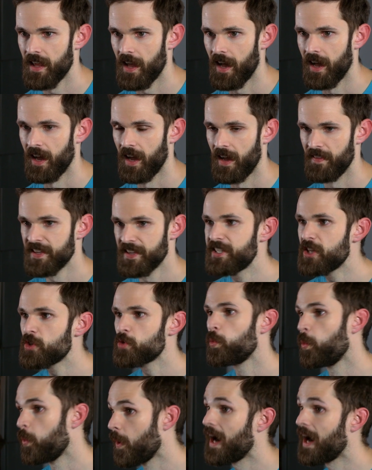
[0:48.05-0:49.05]
Uh, this
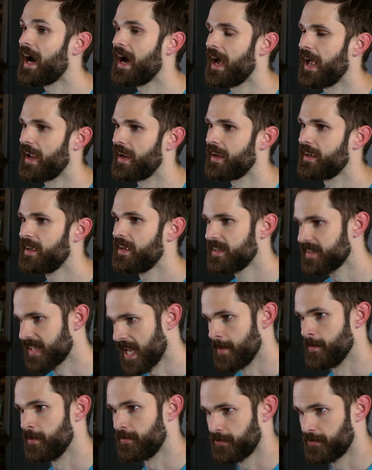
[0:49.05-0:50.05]
is why
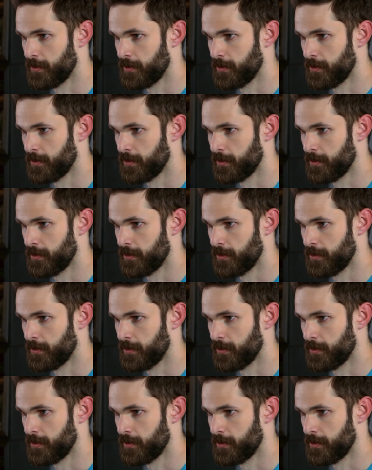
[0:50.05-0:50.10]
Game of